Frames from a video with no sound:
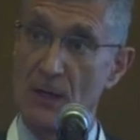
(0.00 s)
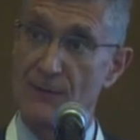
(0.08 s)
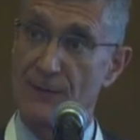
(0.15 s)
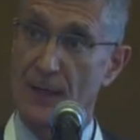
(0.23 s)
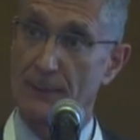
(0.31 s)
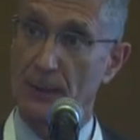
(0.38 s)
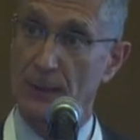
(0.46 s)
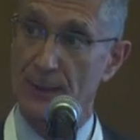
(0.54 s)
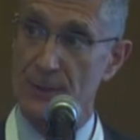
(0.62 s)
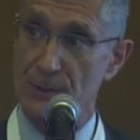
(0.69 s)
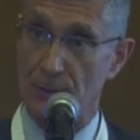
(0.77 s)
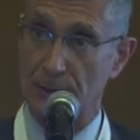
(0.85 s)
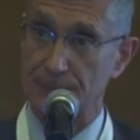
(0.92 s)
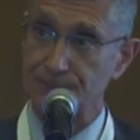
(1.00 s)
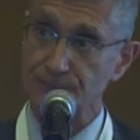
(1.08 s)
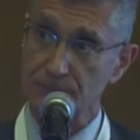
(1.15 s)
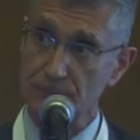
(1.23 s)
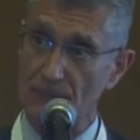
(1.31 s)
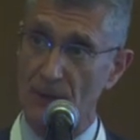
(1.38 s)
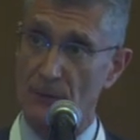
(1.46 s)
fiber laser. And
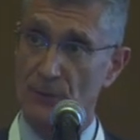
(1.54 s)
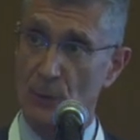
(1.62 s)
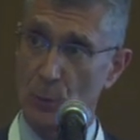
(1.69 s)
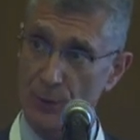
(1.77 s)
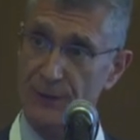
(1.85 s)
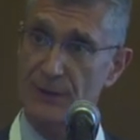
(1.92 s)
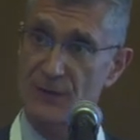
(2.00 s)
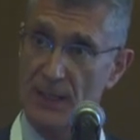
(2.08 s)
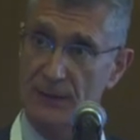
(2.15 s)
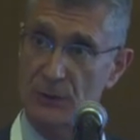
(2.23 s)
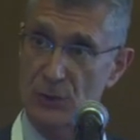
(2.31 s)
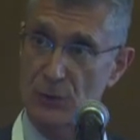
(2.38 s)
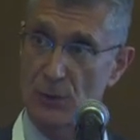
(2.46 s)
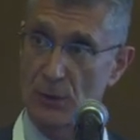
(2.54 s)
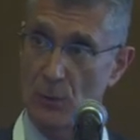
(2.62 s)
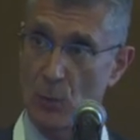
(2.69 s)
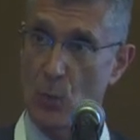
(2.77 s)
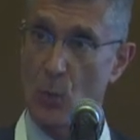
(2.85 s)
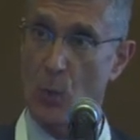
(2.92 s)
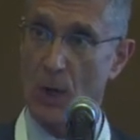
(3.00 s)
we weren't exactly
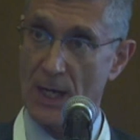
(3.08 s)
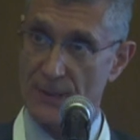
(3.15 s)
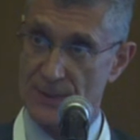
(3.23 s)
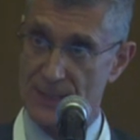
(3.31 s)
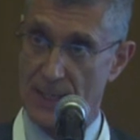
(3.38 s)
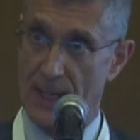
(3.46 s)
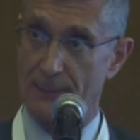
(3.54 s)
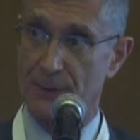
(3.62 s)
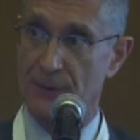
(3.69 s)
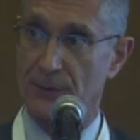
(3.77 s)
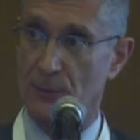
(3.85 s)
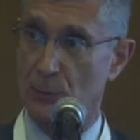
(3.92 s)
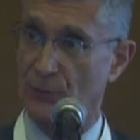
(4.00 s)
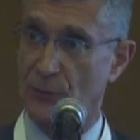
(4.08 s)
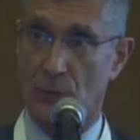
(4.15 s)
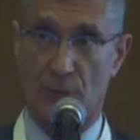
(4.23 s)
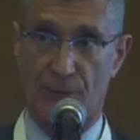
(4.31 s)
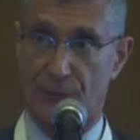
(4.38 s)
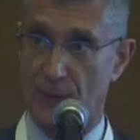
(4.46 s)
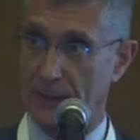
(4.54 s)
sure why this happened. There was no
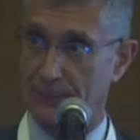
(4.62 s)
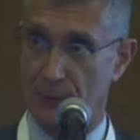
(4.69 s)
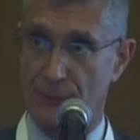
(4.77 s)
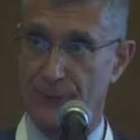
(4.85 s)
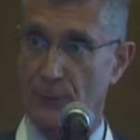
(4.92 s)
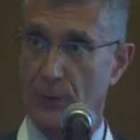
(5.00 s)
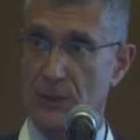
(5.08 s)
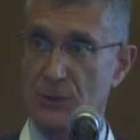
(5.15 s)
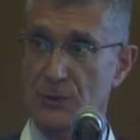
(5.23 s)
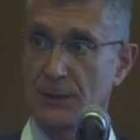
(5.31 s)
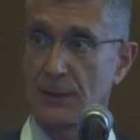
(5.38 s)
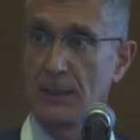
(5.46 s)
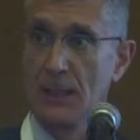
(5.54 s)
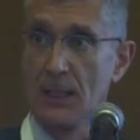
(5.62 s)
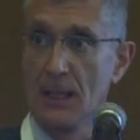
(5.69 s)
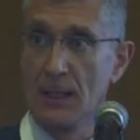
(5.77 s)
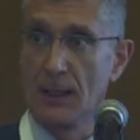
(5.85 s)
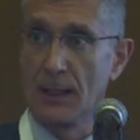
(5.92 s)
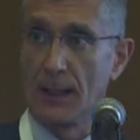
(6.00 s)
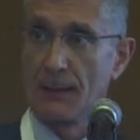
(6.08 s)
frank perforation,
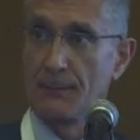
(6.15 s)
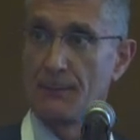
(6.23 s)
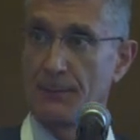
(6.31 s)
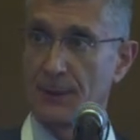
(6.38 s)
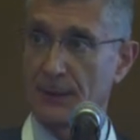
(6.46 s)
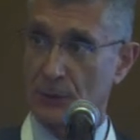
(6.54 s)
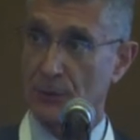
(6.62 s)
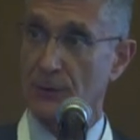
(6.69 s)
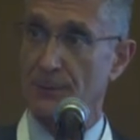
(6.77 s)
but it could have